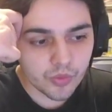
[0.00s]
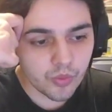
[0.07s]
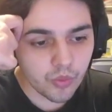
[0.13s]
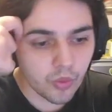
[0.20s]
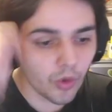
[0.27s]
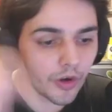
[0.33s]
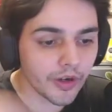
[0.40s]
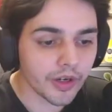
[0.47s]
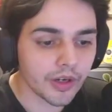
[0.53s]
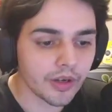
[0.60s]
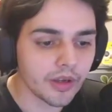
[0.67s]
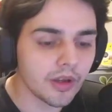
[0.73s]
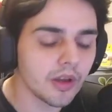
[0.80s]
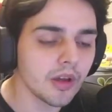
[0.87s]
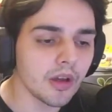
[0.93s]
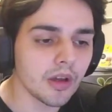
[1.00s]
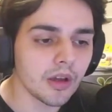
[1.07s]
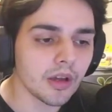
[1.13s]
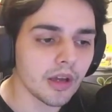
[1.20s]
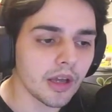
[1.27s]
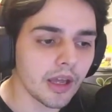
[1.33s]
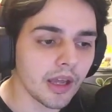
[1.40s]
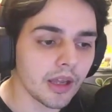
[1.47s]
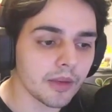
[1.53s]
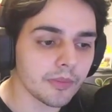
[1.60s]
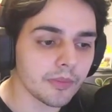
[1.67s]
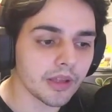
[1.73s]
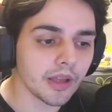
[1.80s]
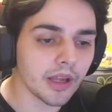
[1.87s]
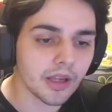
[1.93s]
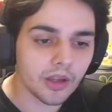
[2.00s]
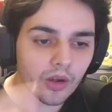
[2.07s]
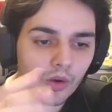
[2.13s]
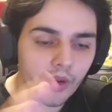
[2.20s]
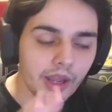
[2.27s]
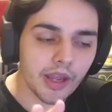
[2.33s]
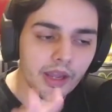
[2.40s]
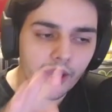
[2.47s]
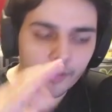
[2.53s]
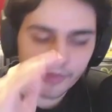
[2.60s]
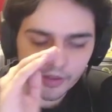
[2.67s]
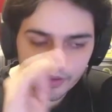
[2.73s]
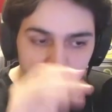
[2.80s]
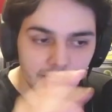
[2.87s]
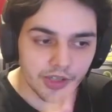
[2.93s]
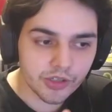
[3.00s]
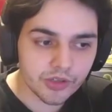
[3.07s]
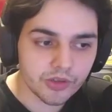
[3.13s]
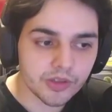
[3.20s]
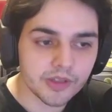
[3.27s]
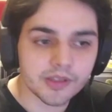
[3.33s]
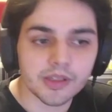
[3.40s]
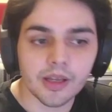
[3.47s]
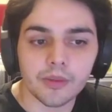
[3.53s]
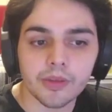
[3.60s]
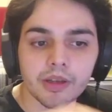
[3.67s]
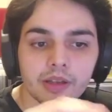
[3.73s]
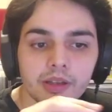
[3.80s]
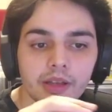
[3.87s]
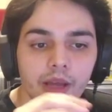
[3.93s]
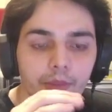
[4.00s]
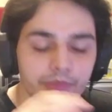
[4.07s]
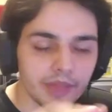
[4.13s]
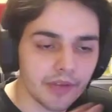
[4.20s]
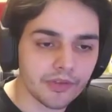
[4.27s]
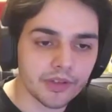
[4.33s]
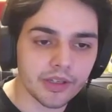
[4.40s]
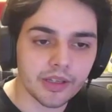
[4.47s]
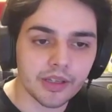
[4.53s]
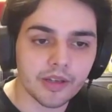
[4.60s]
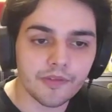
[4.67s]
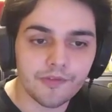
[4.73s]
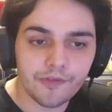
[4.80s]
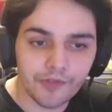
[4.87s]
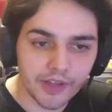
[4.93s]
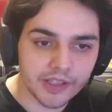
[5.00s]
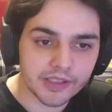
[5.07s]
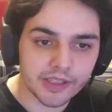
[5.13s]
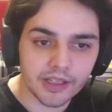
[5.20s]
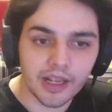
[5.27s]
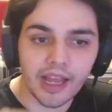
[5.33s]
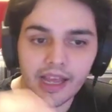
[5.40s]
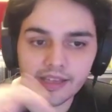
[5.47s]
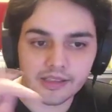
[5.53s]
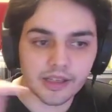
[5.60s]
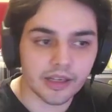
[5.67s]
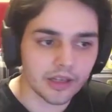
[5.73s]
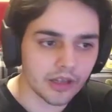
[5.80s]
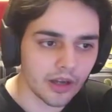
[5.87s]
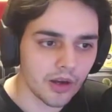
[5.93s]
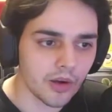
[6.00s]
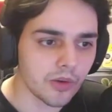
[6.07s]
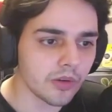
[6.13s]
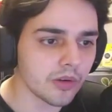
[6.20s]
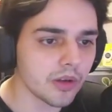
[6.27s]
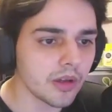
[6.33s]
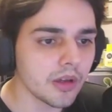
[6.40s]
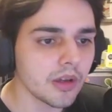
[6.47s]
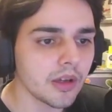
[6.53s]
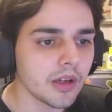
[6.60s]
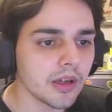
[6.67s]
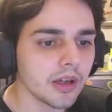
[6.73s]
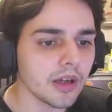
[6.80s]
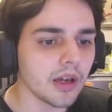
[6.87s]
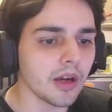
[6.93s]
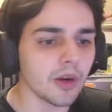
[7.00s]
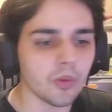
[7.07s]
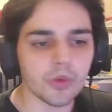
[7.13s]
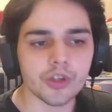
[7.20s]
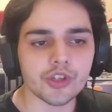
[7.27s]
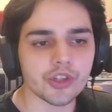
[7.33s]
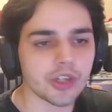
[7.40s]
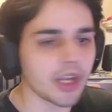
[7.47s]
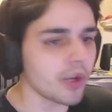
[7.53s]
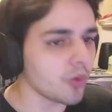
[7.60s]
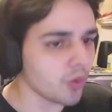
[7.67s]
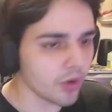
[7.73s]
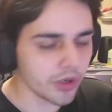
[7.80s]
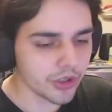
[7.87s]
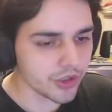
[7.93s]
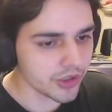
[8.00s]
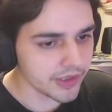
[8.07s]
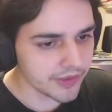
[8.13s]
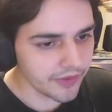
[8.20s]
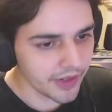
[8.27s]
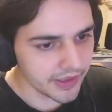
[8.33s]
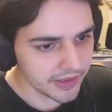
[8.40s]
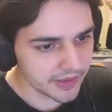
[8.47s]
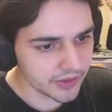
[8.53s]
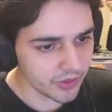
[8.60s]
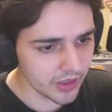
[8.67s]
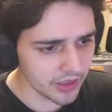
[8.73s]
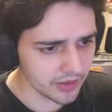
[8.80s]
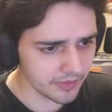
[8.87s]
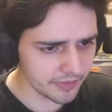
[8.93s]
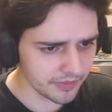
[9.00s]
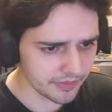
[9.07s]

work and be like, okay, I'm not attached to this. I'm definitely gonna fix it as I go, which can work just fine as well.